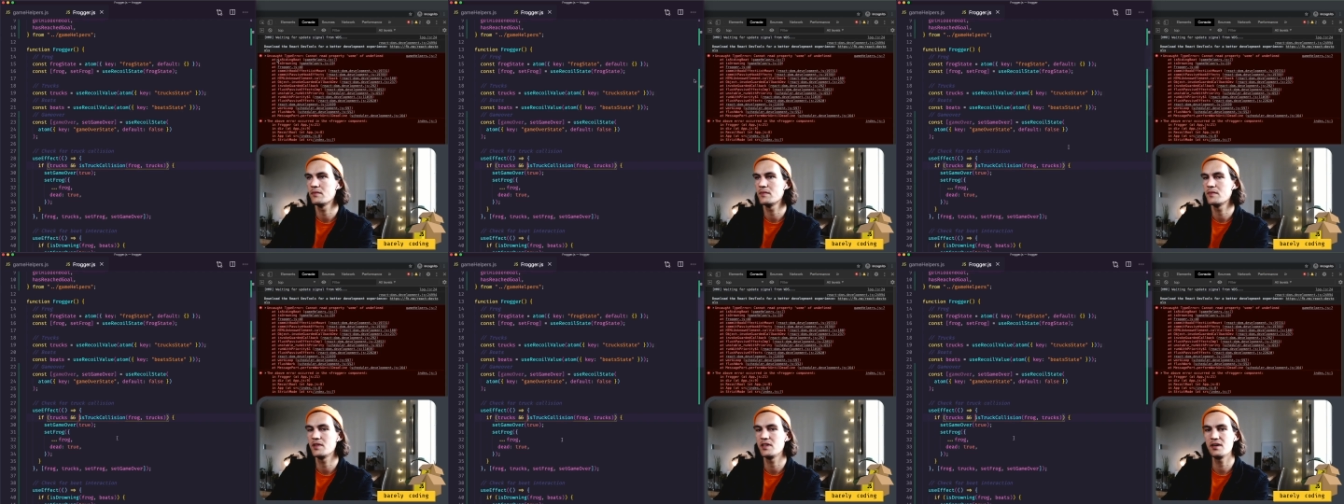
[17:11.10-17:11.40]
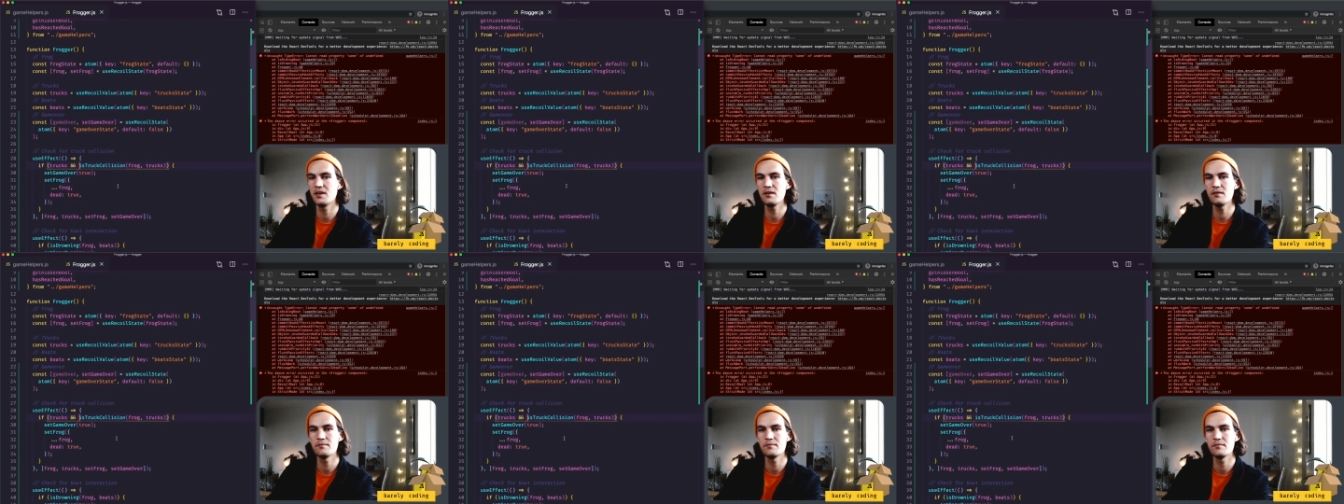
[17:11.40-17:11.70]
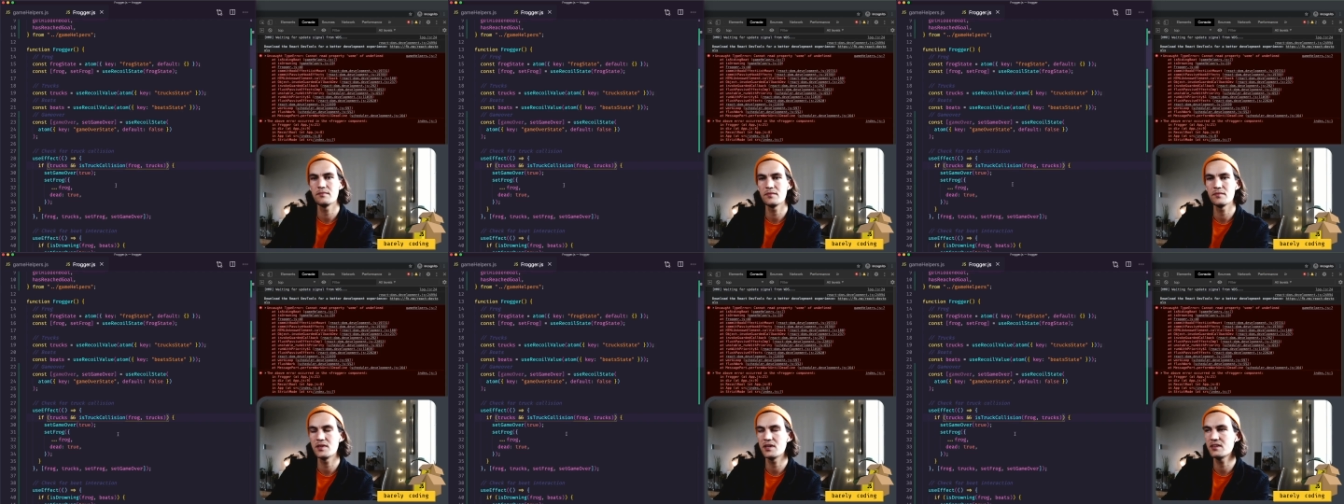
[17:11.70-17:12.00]
Yeah,
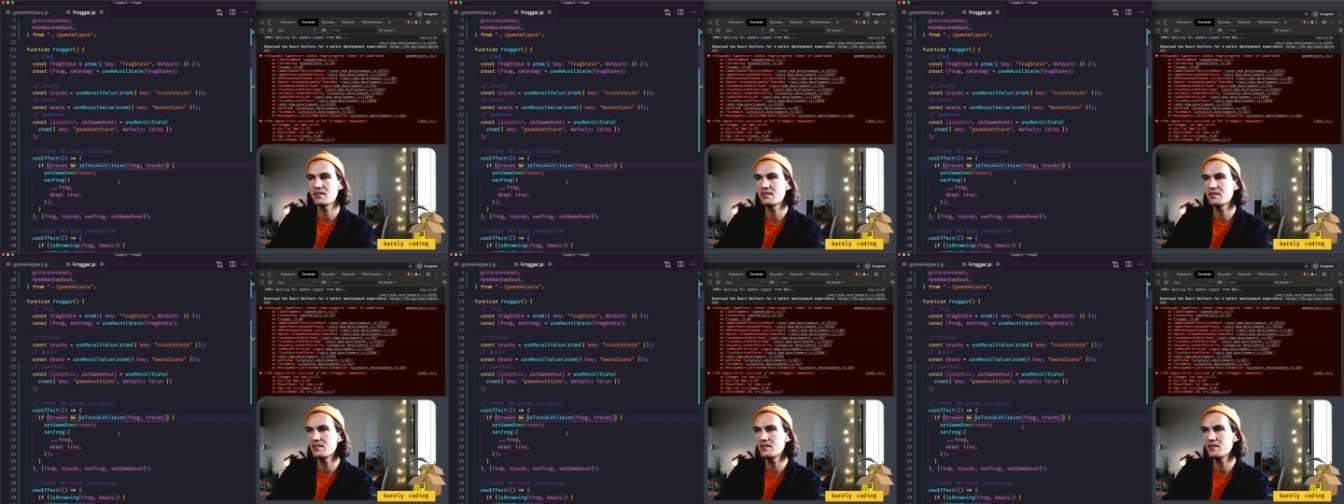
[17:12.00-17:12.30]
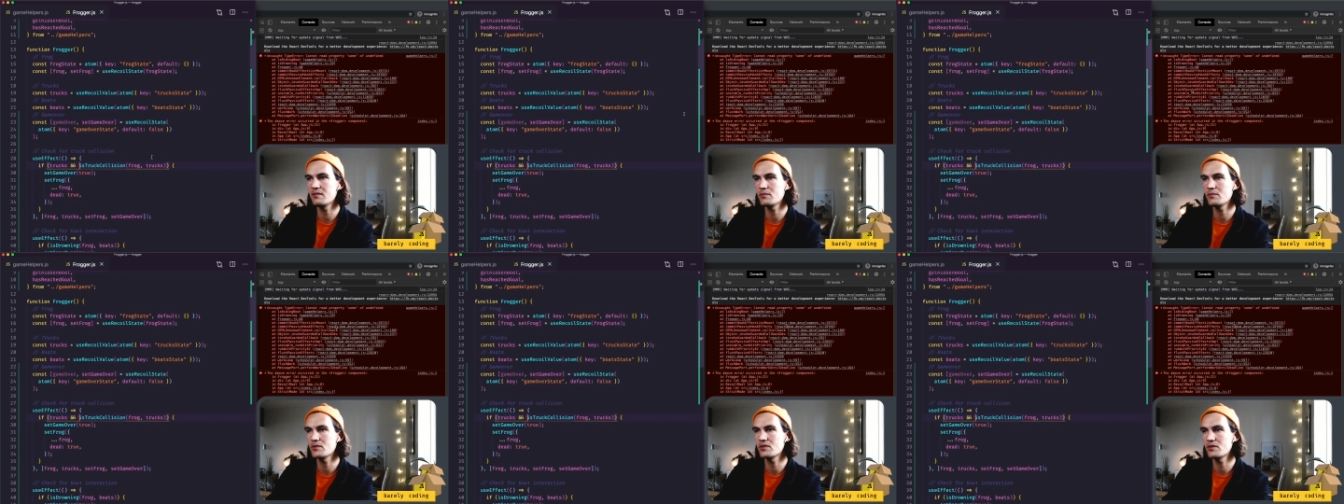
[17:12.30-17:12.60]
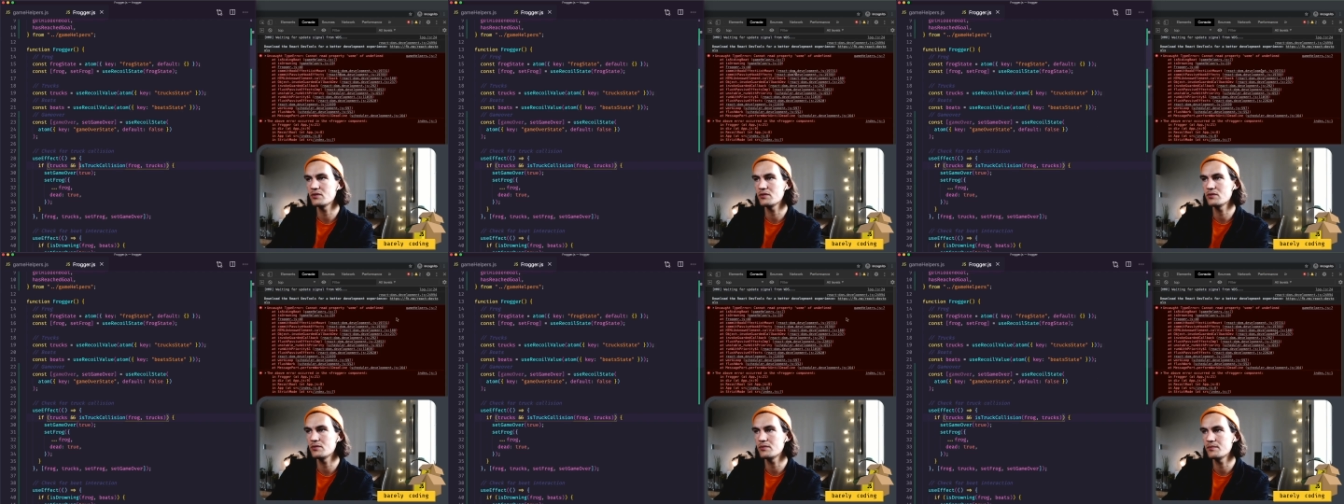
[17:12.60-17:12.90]
that seemed
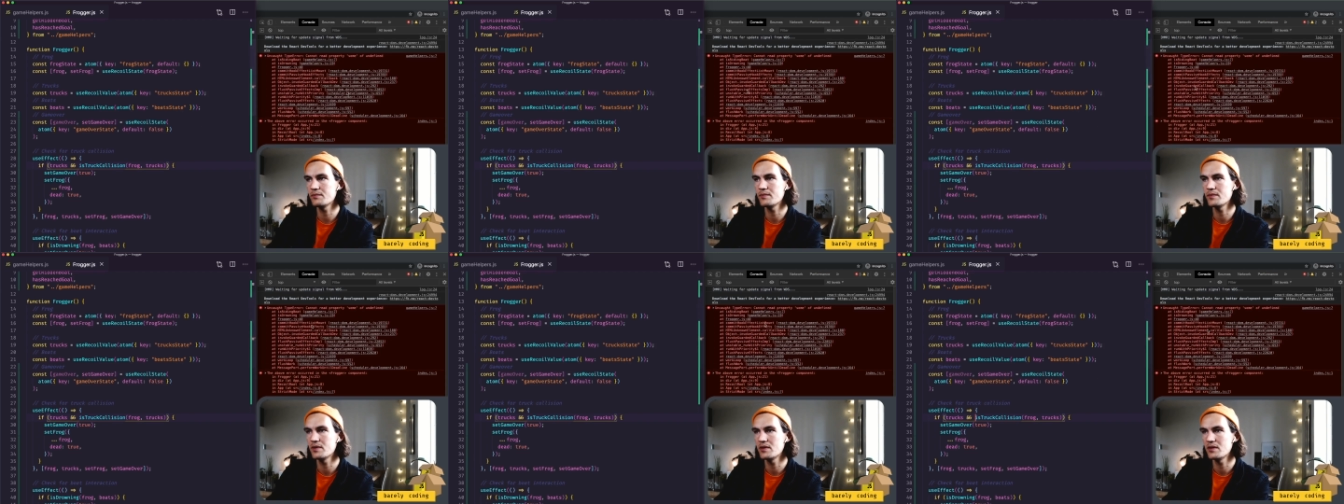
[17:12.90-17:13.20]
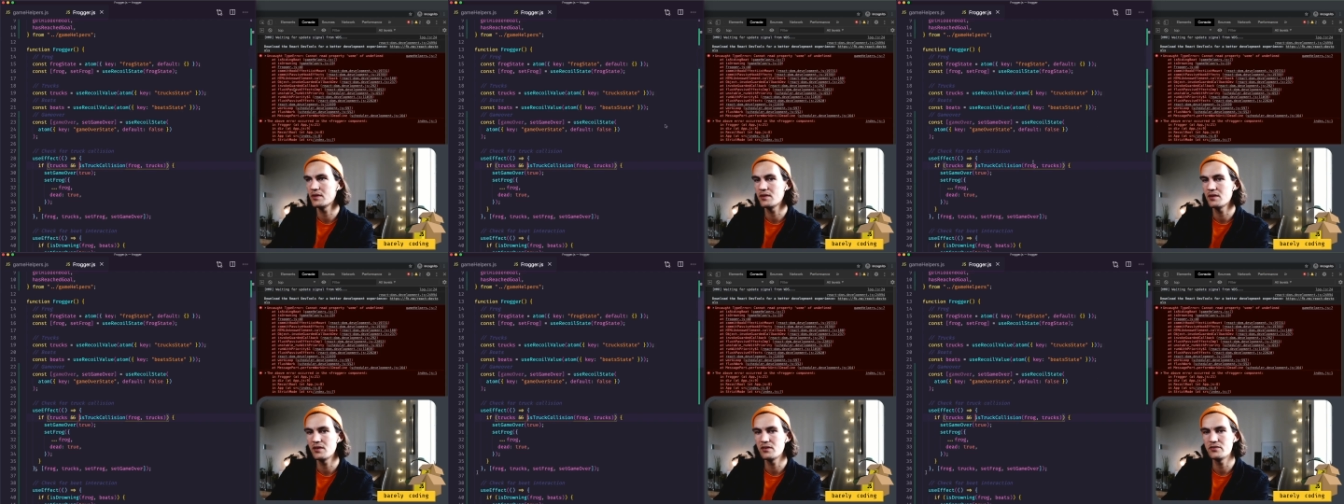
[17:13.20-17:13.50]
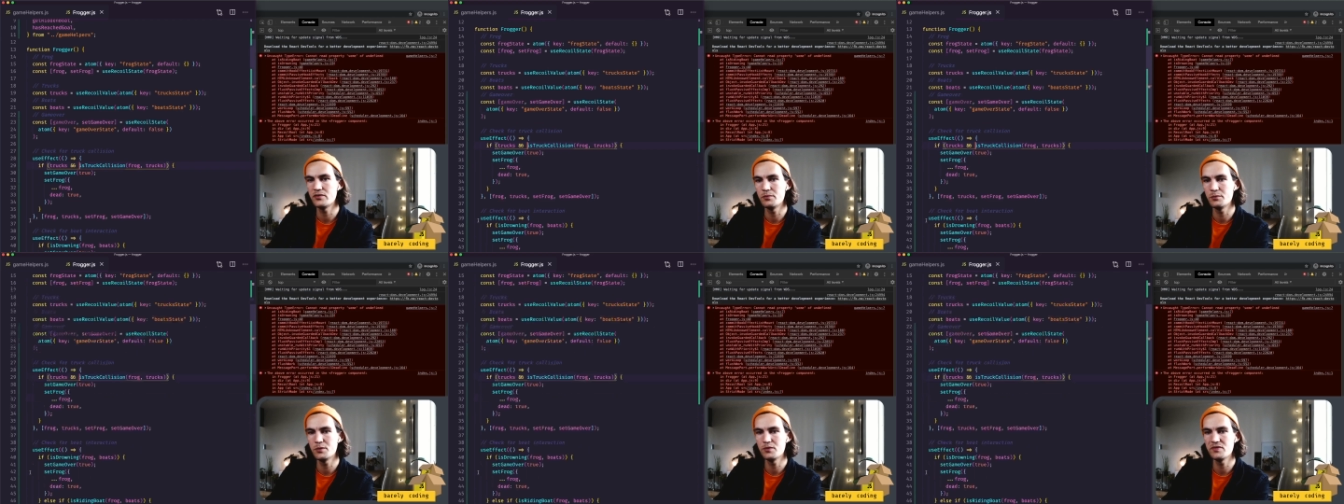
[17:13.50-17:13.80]
to
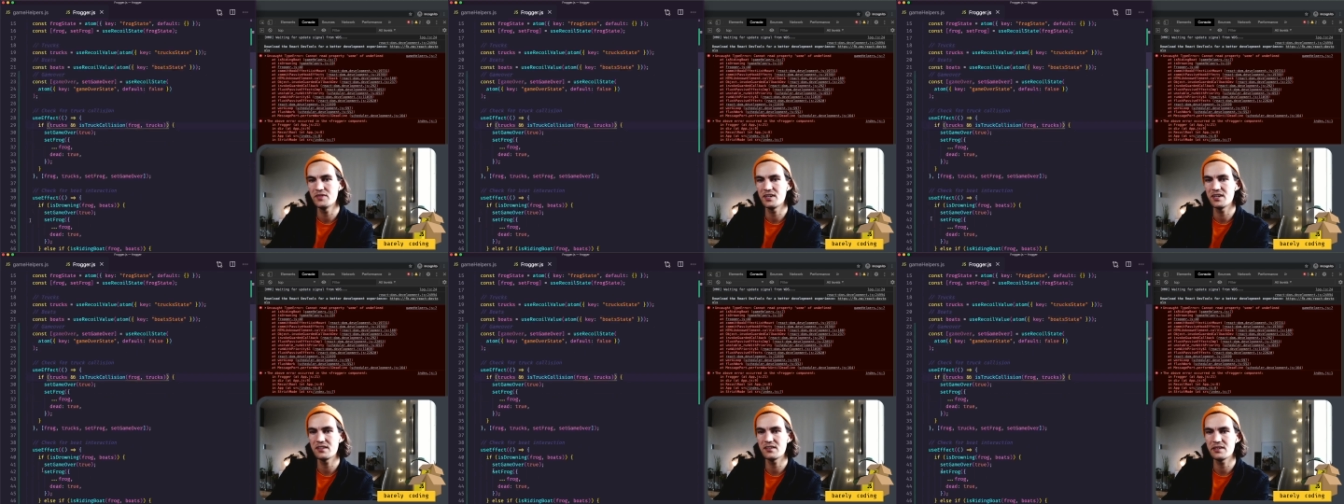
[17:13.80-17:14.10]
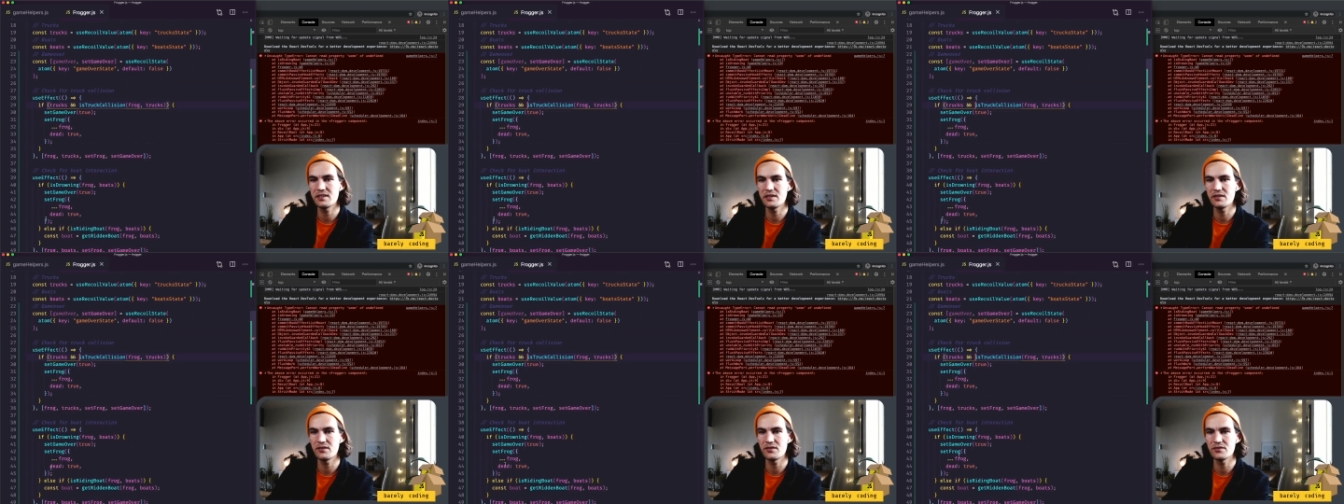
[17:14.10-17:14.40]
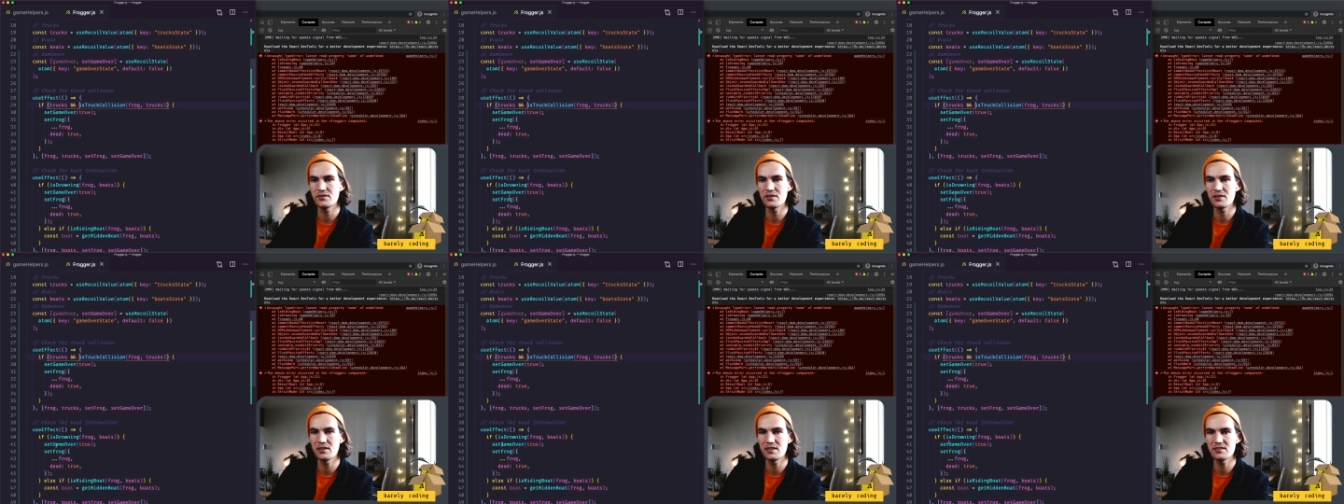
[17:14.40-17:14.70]
remove that error.
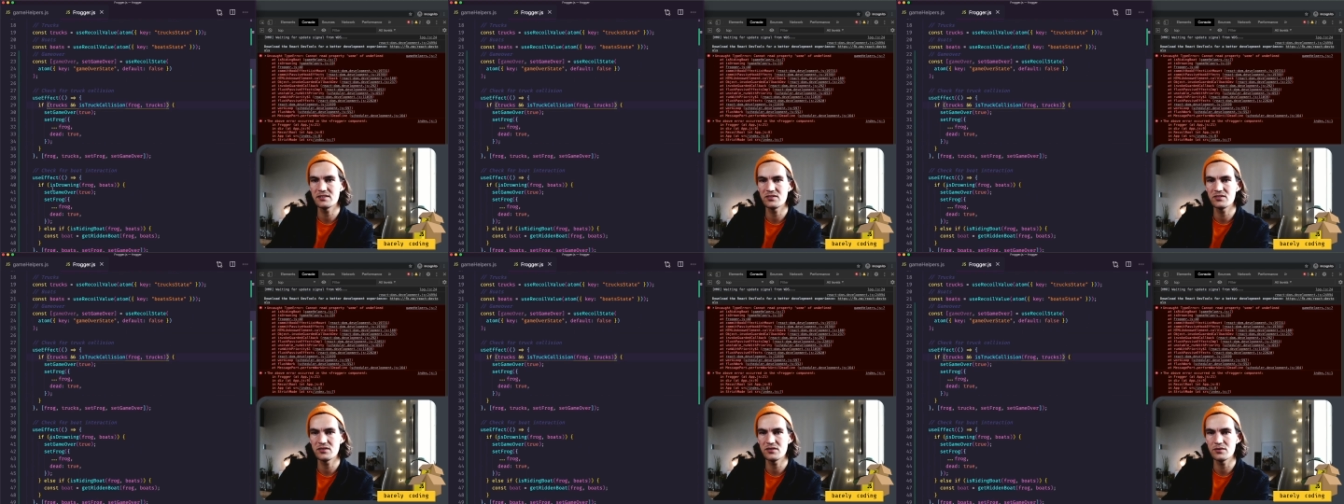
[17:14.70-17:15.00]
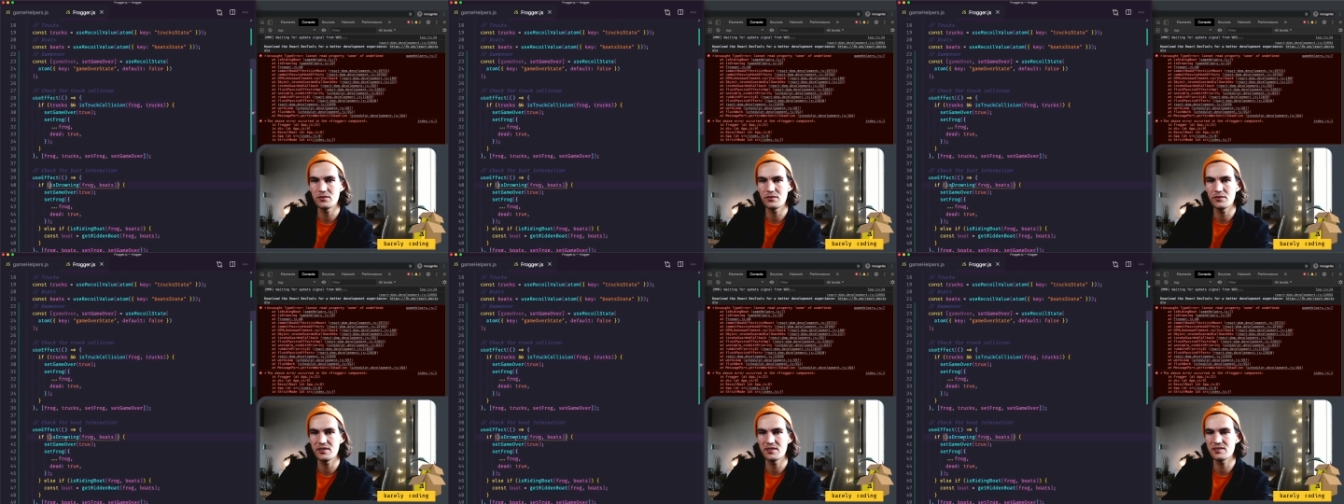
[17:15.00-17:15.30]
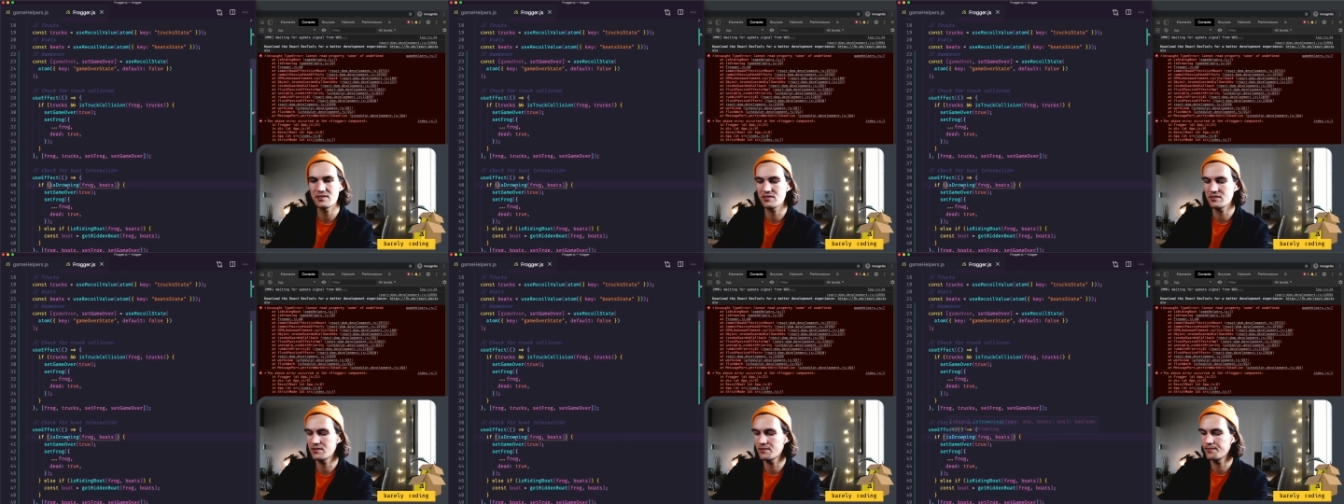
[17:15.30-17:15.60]
So let's do
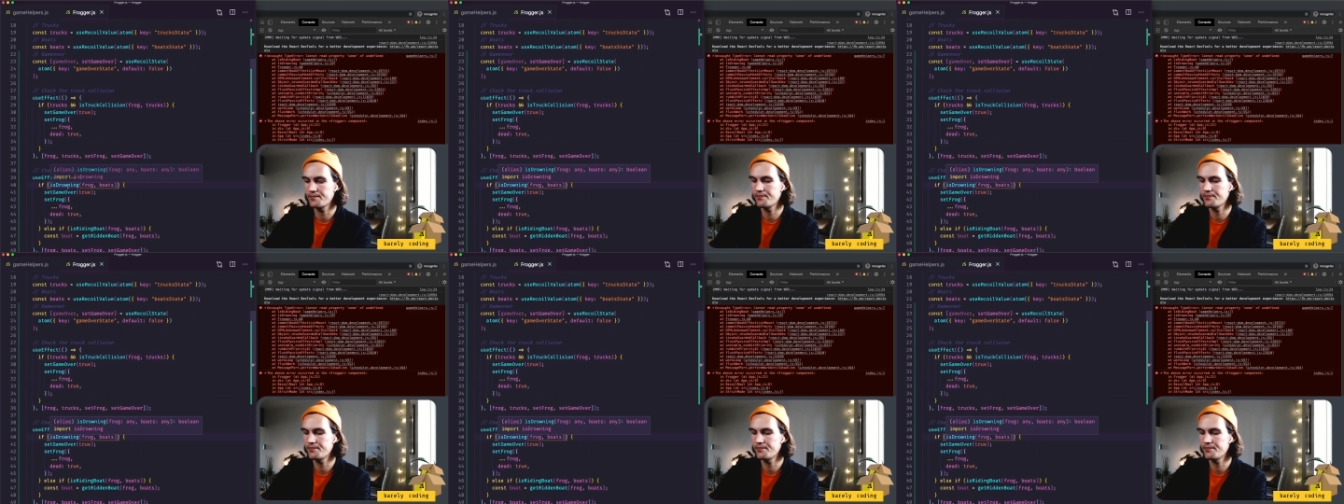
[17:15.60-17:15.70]
this.